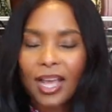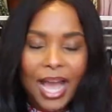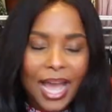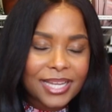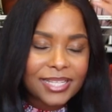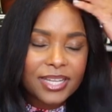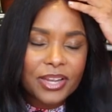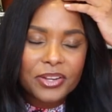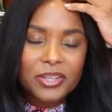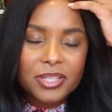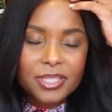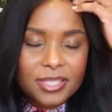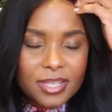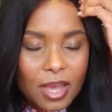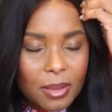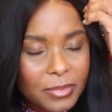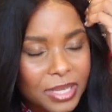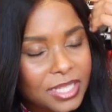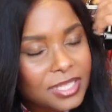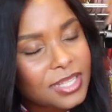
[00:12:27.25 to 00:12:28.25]
I dare you to
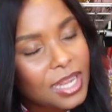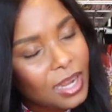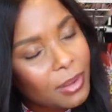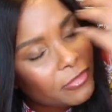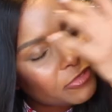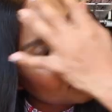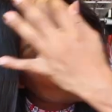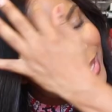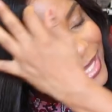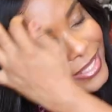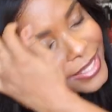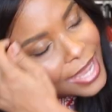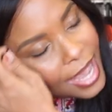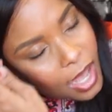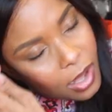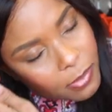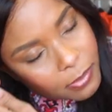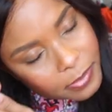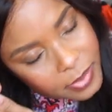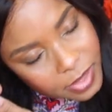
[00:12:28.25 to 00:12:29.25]
tell me it's not coming from my
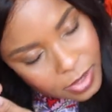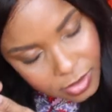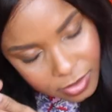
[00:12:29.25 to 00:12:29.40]
scalp.